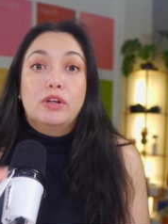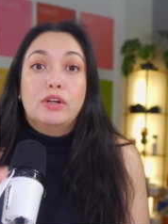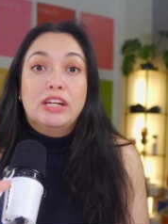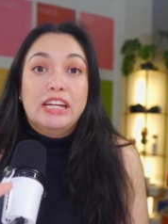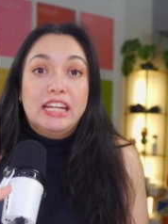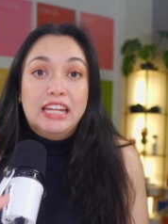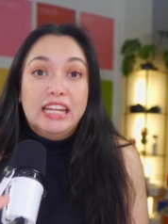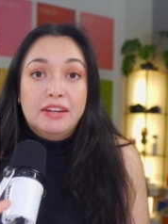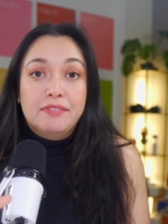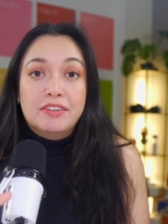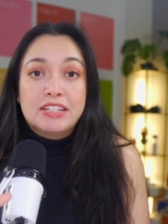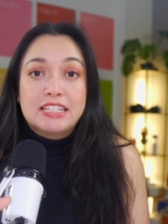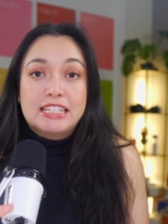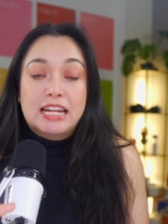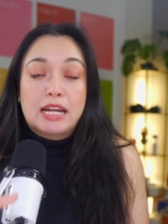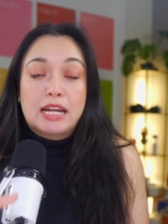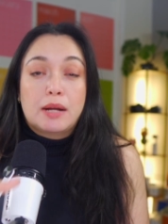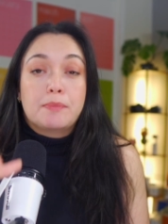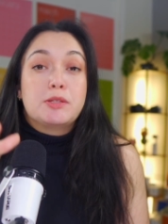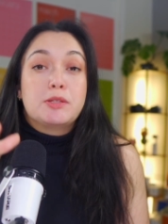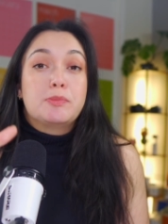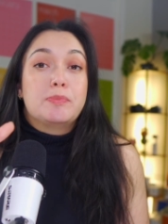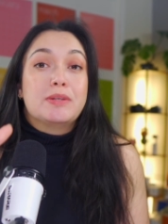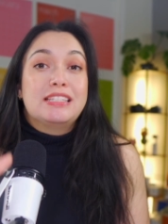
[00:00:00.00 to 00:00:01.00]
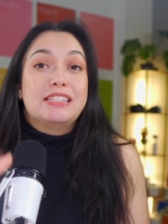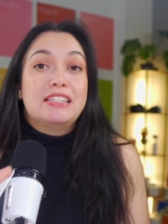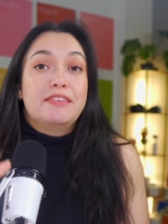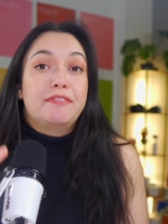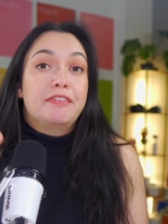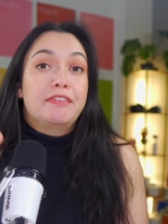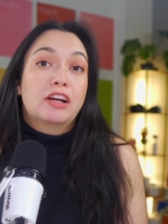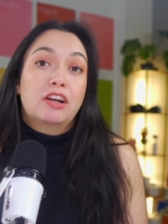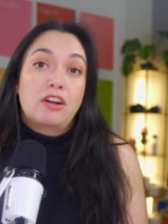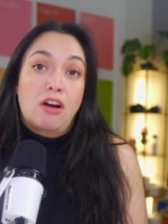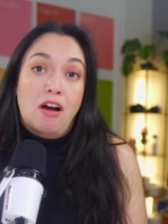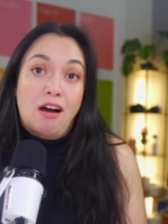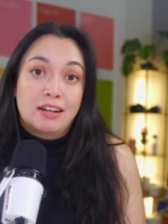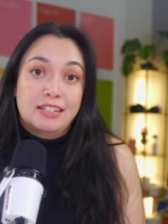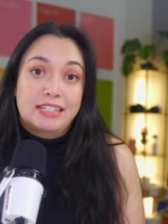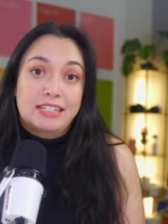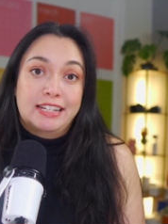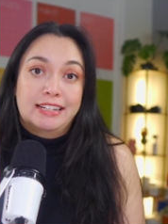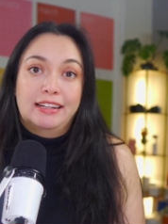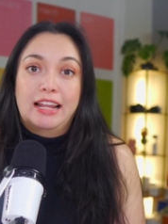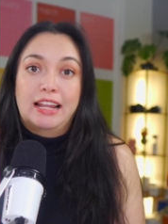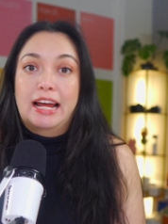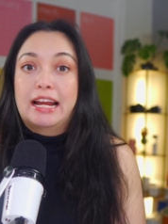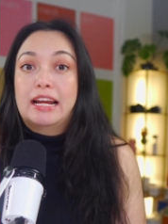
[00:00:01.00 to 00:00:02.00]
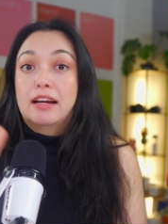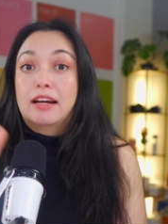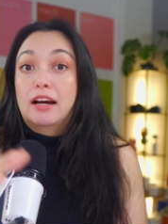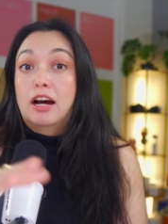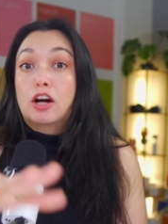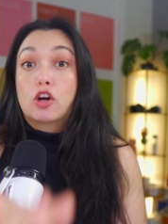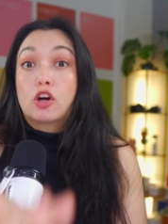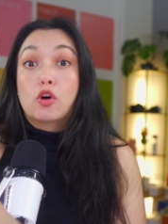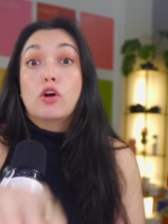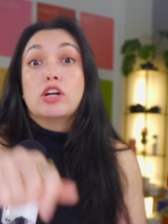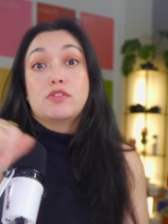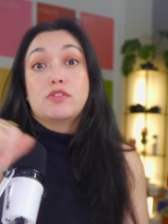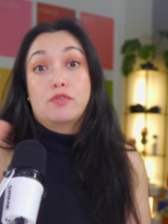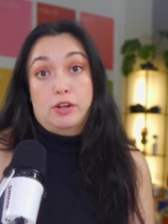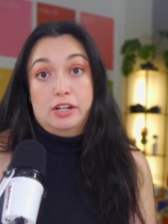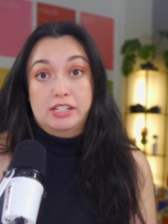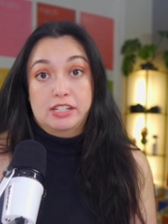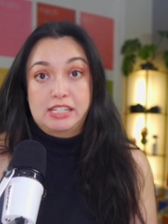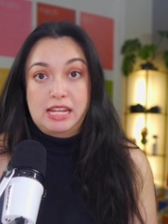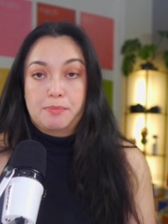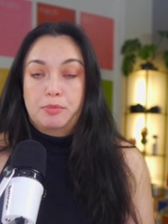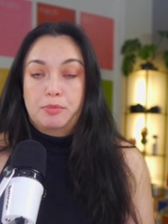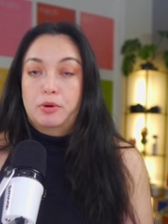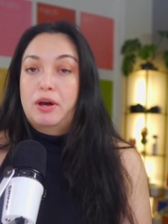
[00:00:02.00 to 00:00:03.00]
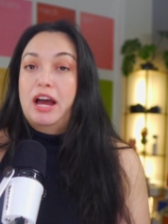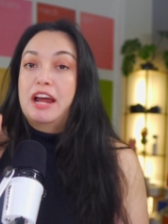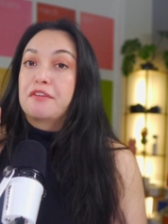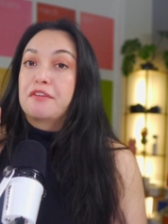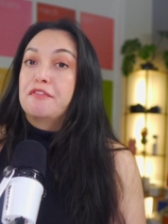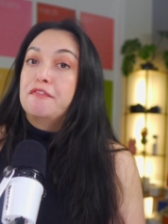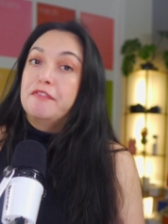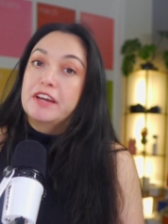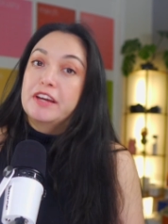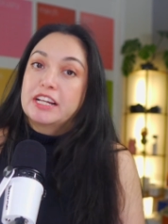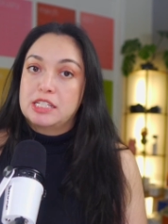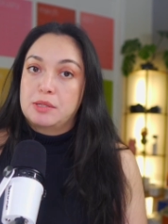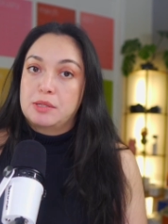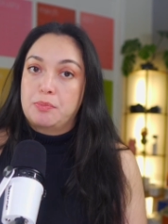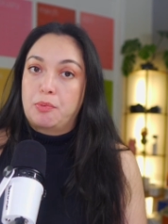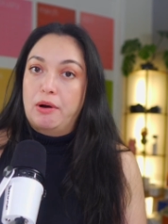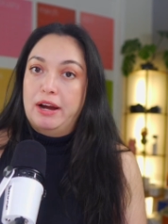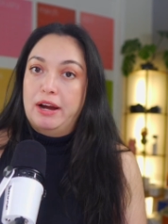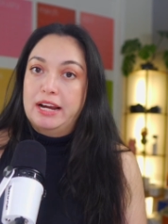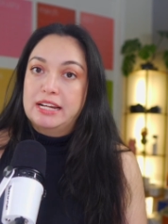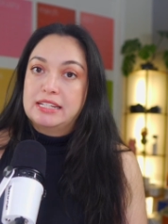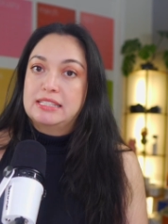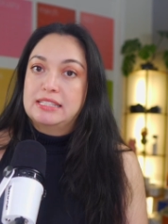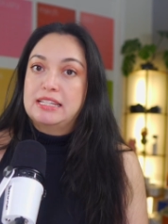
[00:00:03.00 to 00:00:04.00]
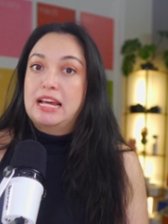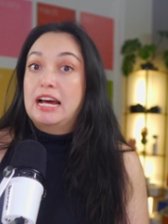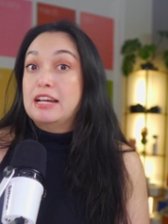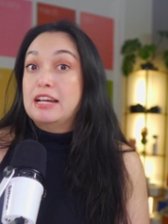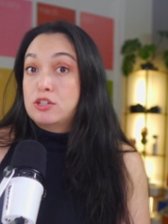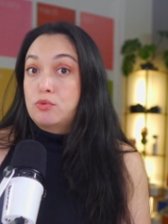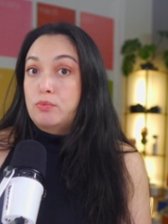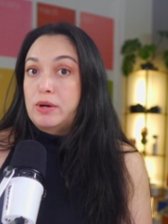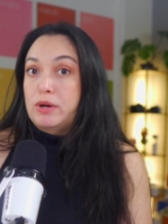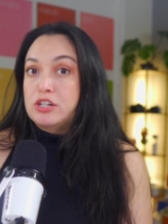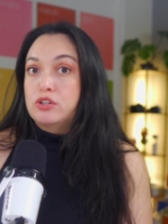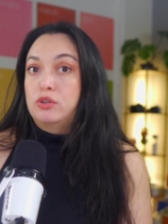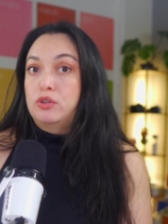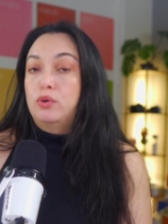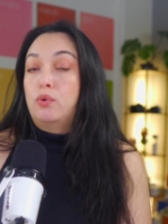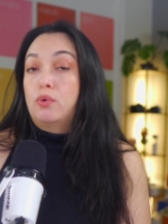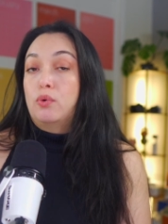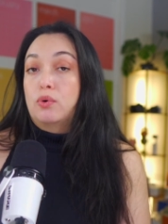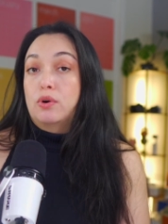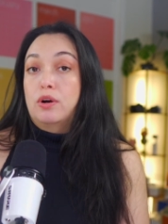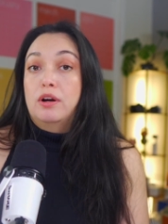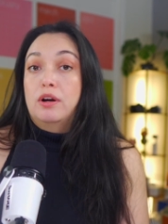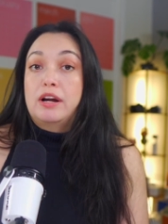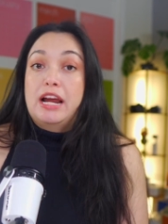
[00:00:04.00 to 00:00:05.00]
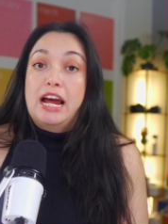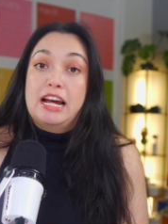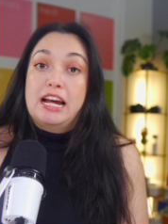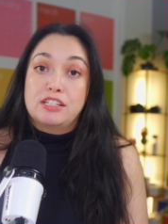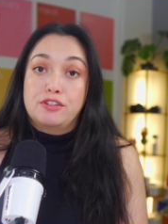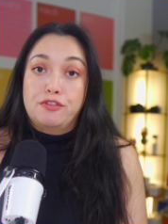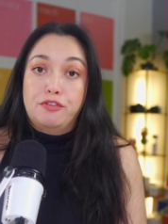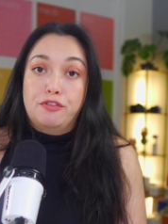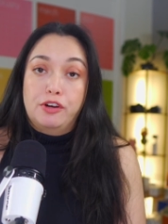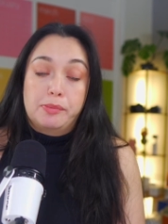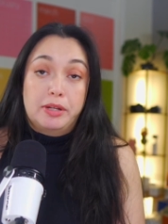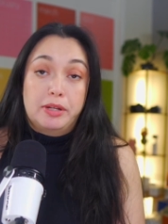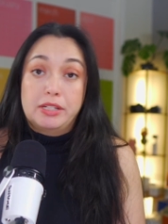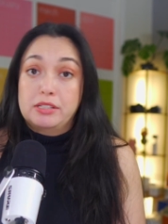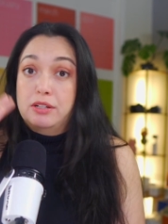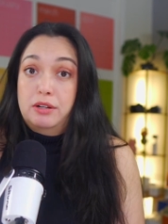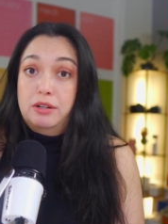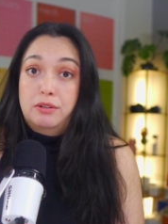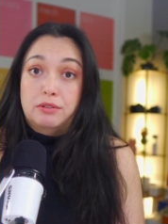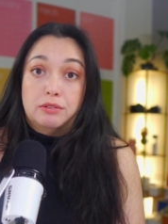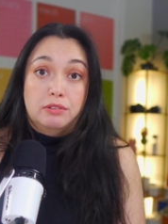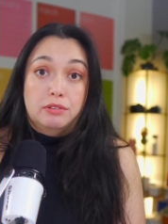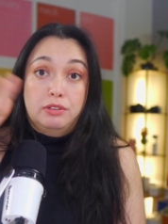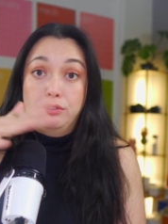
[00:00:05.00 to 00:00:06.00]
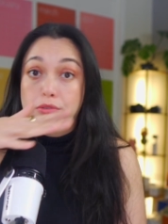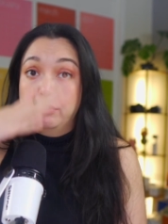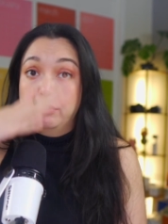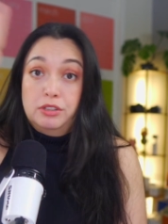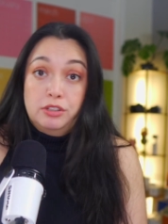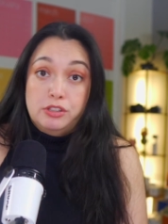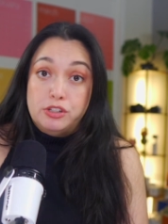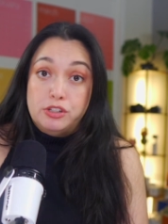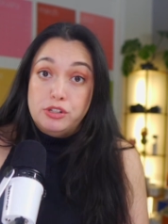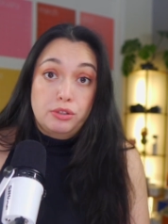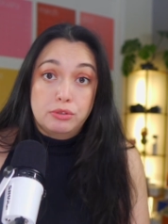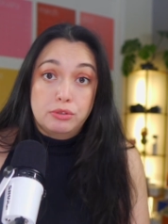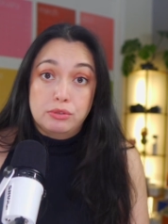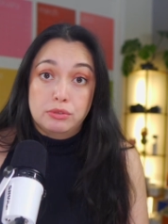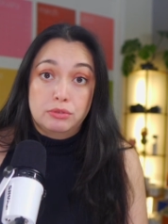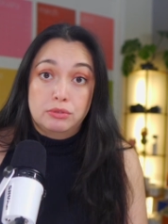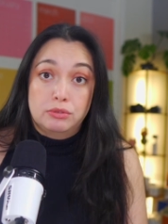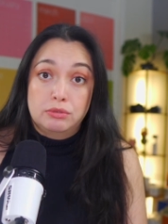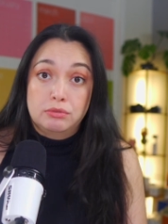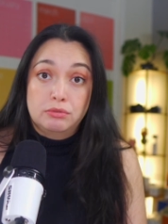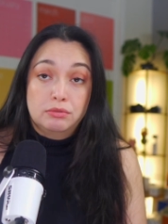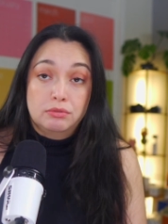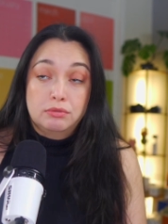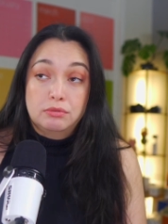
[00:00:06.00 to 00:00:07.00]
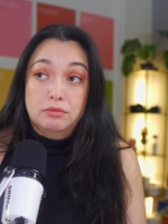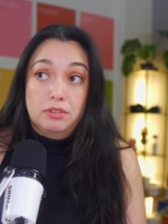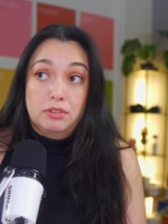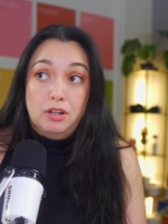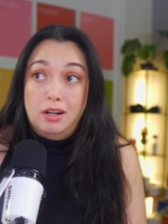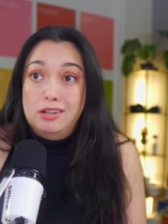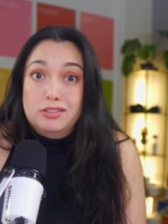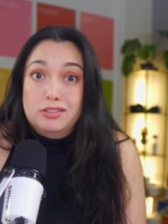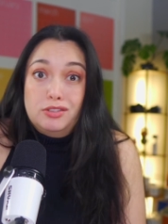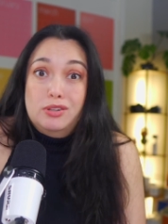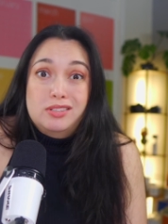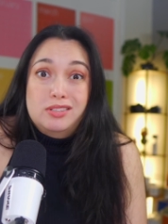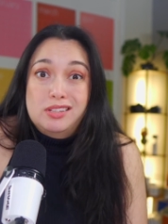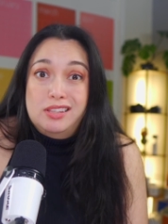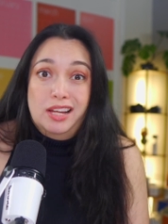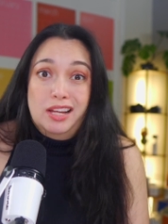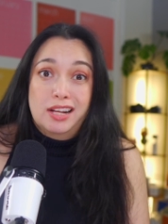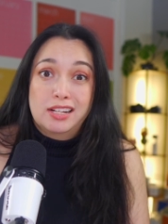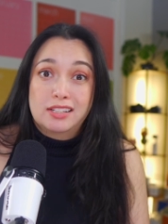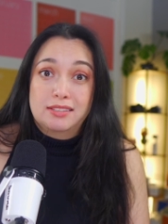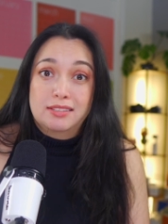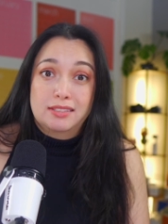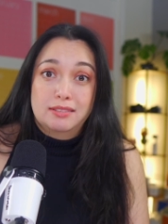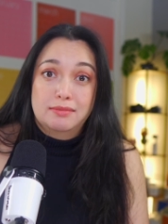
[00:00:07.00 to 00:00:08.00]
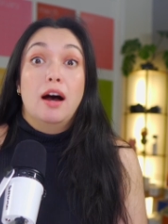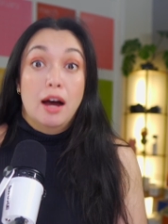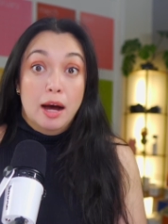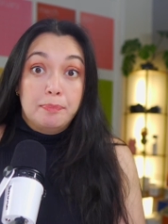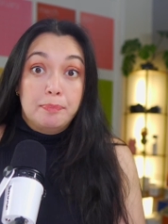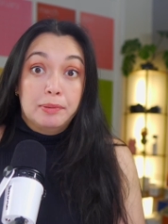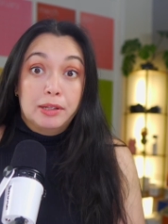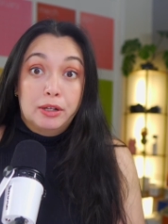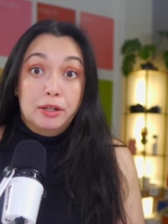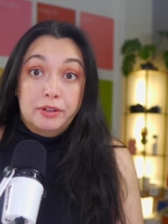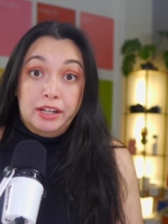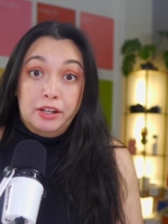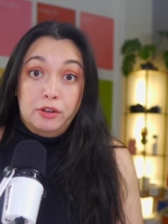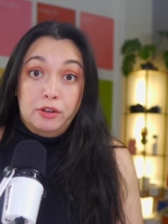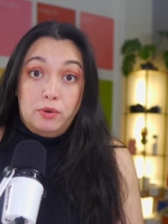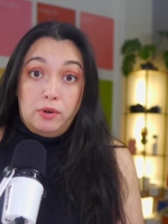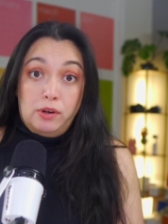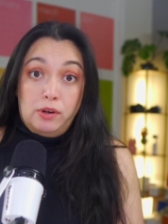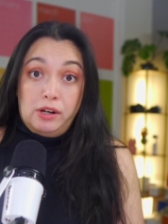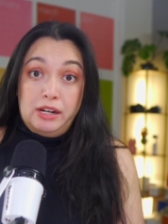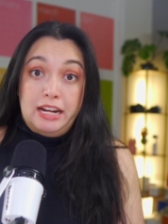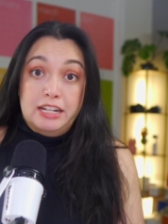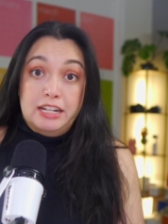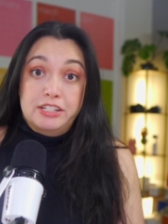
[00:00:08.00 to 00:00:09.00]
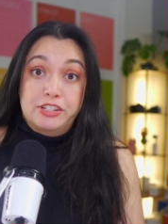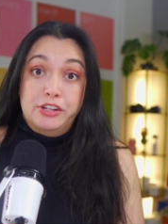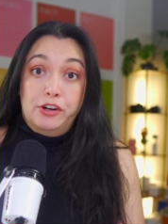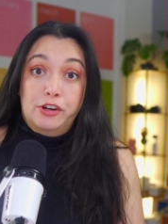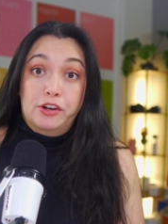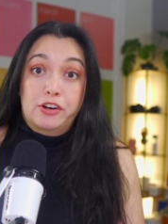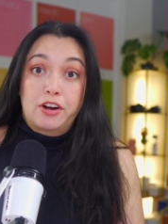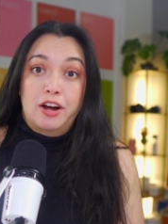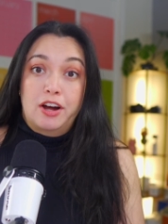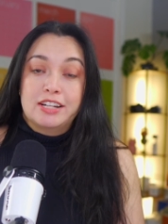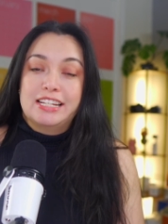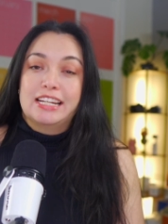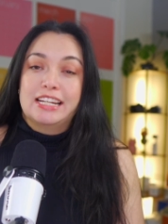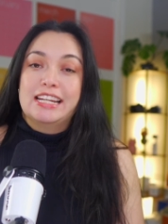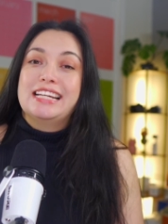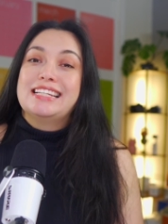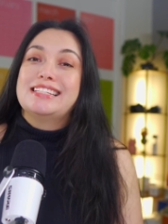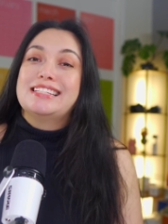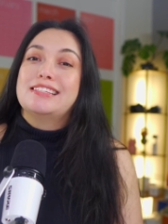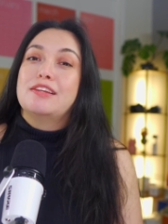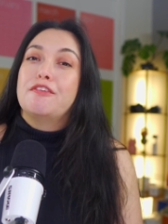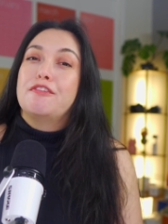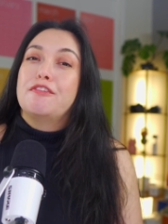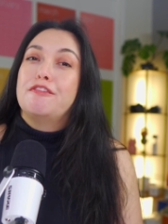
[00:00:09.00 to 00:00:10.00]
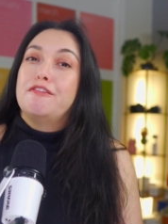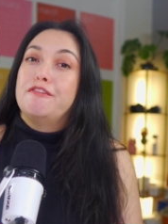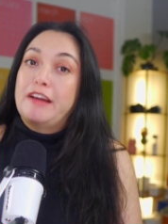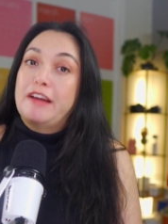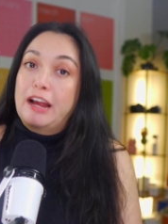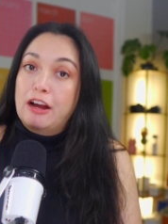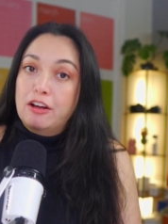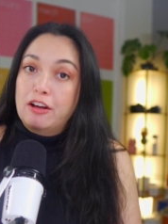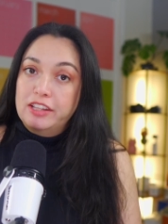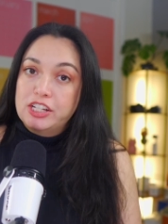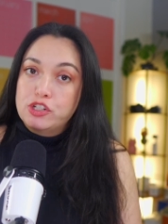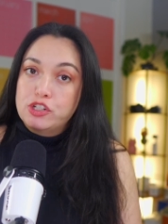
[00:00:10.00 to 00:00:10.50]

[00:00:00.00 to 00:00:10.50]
can even set up specific content, like a course, for example, at a fixed price as a rental or as a freebie. So you can do all sorts of things. Uploading and organizing your content is fairly